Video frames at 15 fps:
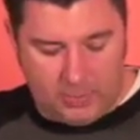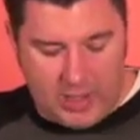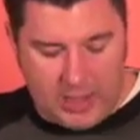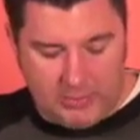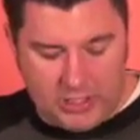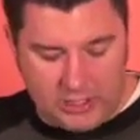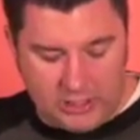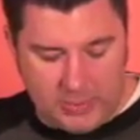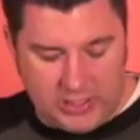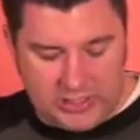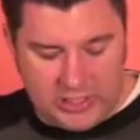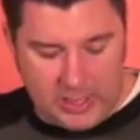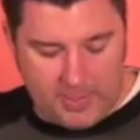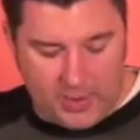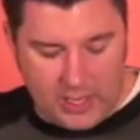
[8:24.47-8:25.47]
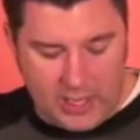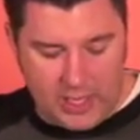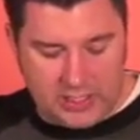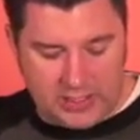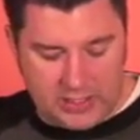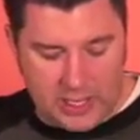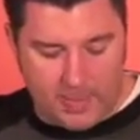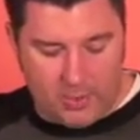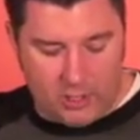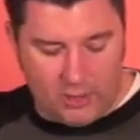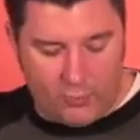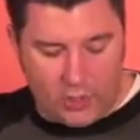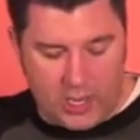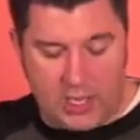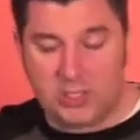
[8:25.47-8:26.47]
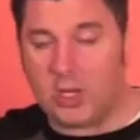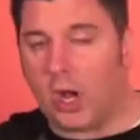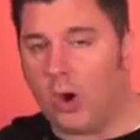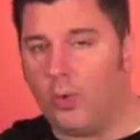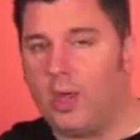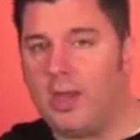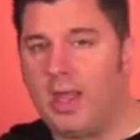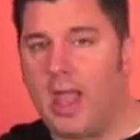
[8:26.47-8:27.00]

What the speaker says: Baptism is simply a symbol of what has already